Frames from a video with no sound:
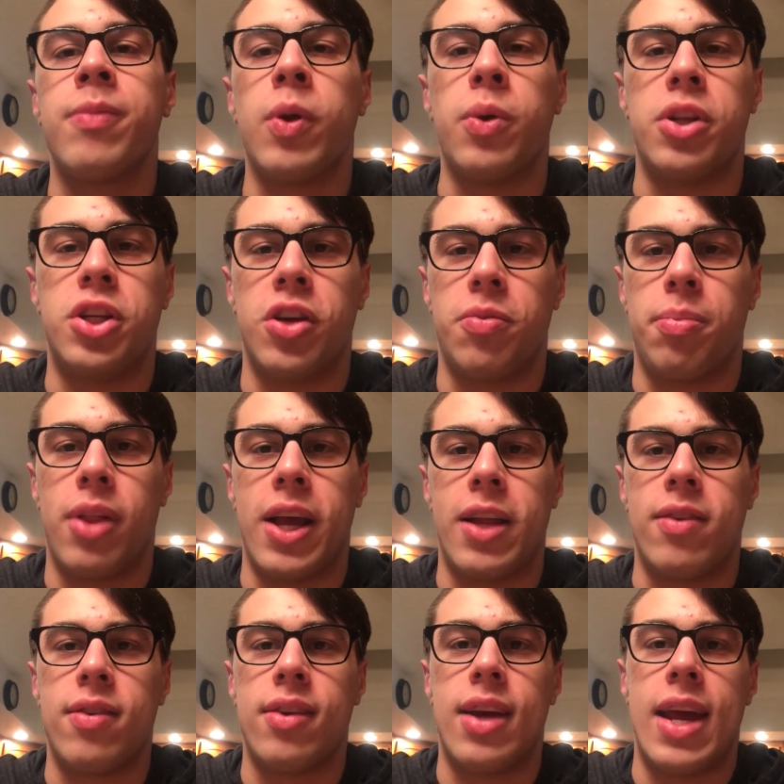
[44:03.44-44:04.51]
but just
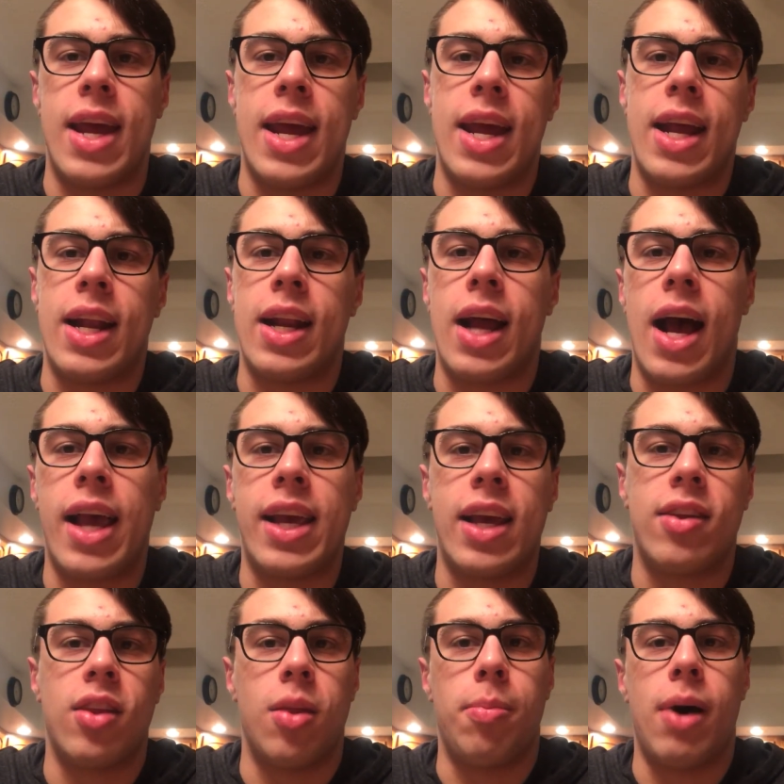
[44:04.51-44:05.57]
plates. And I
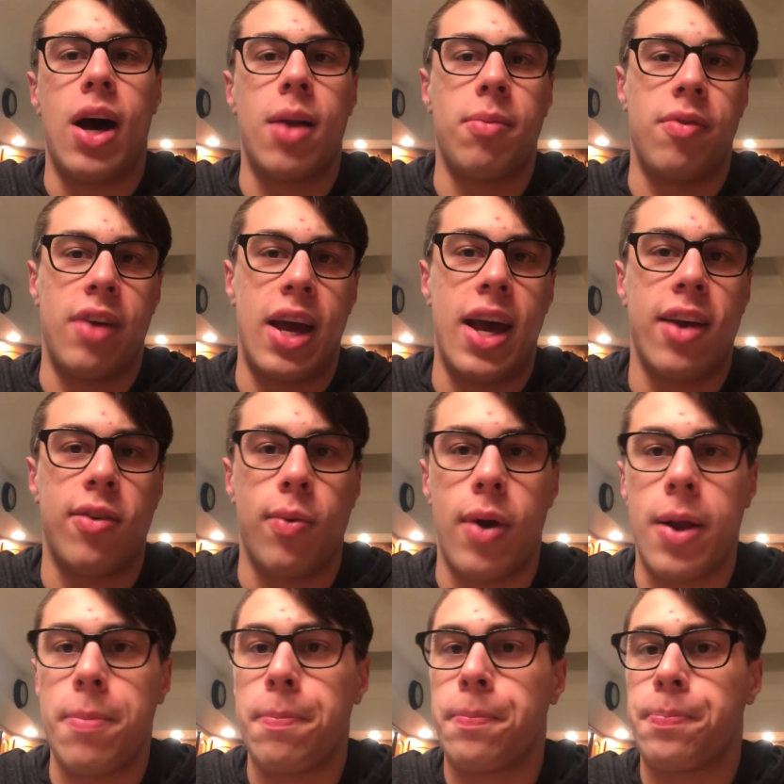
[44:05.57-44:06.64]
get to the bottom of a hack
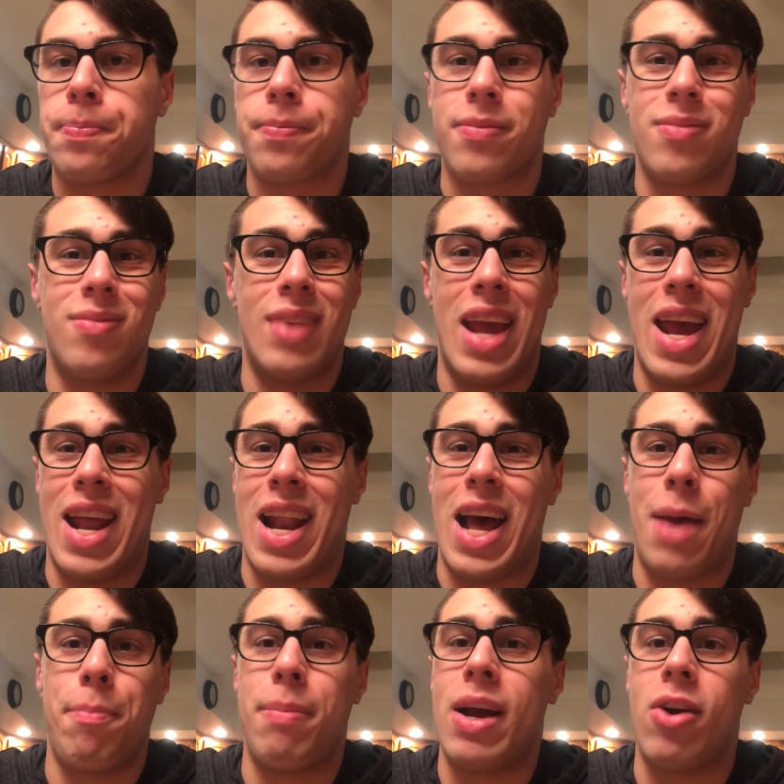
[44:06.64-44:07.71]
squat and
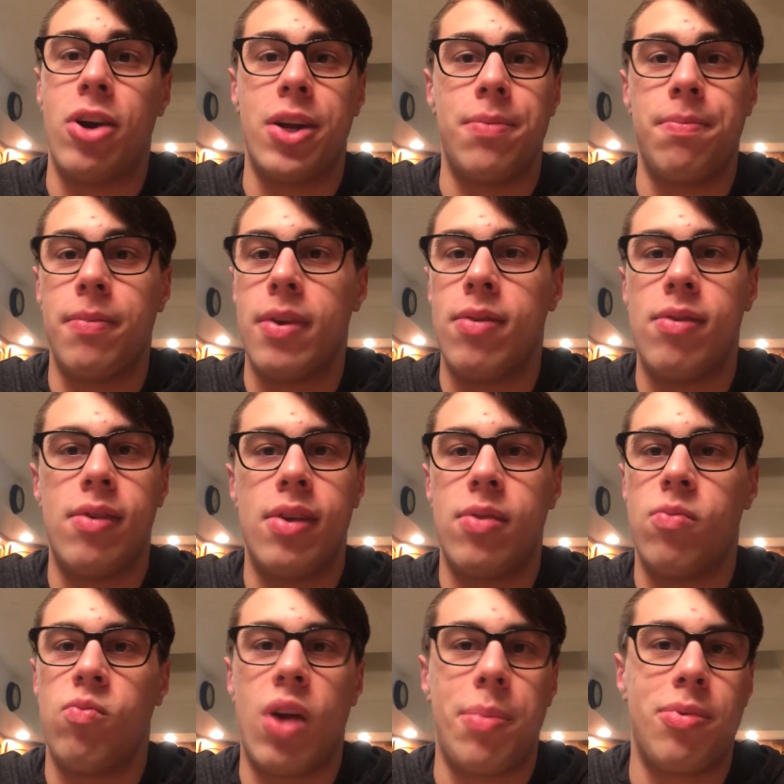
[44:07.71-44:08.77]
I'm buried.
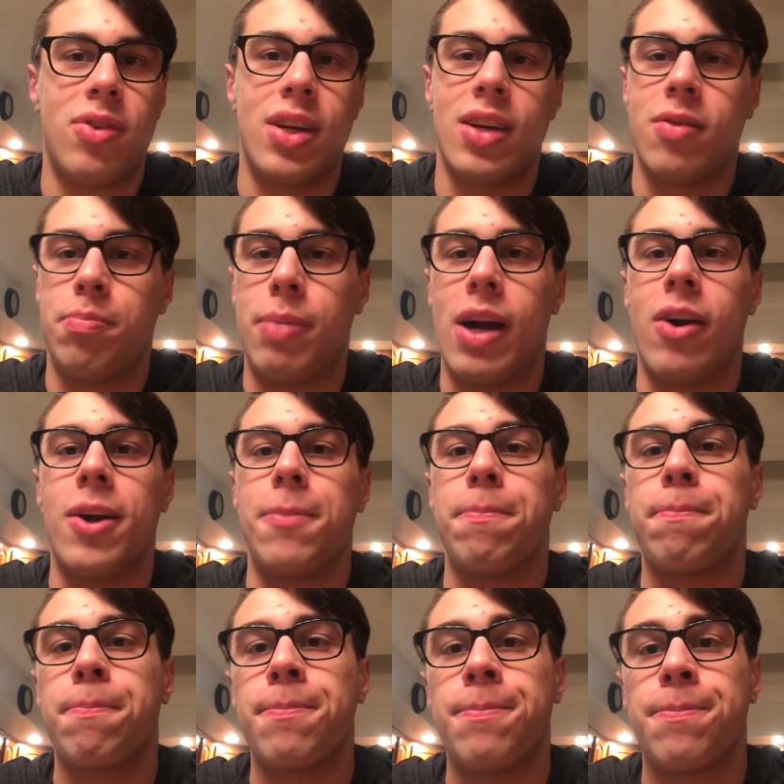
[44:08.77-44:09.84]
Rep 6, buried.
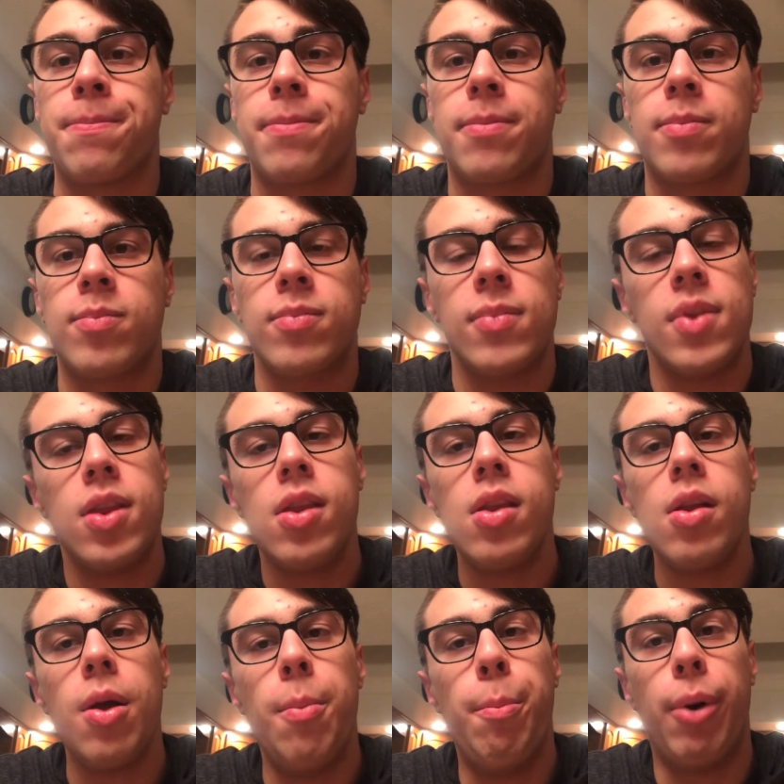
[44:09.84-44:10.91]

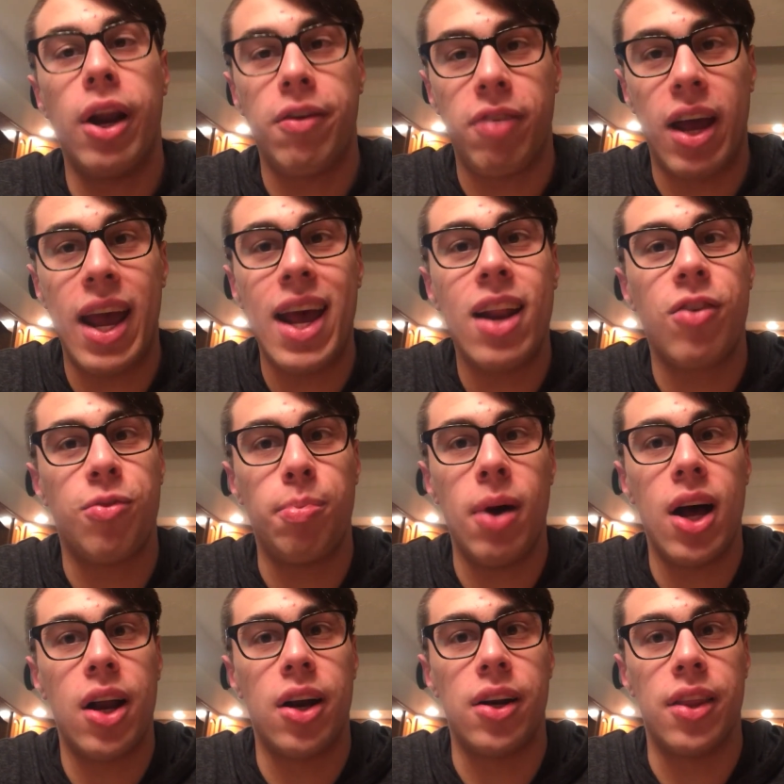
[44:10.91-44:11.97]
But if I had a
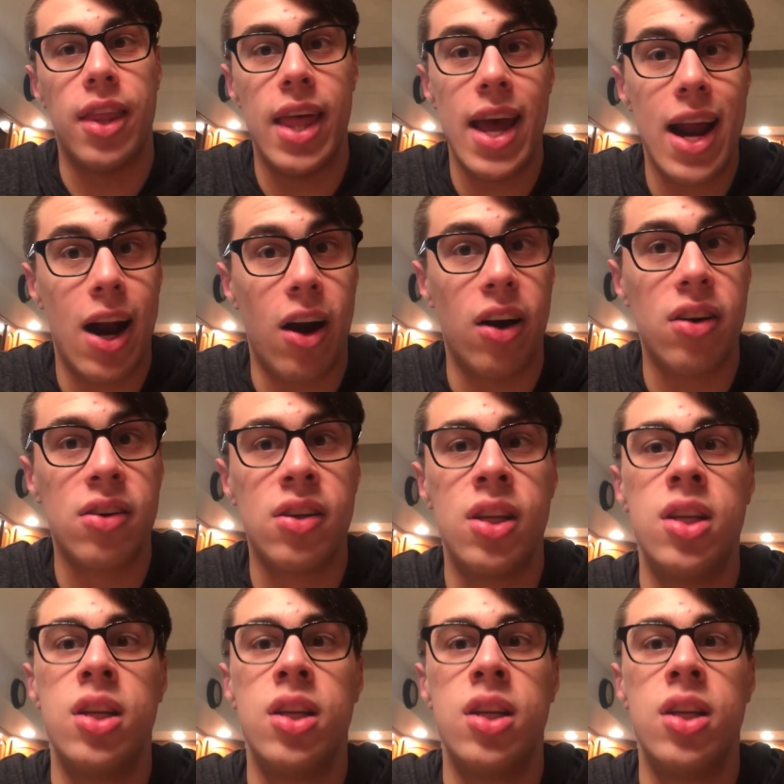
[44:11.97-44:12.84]
spotter there,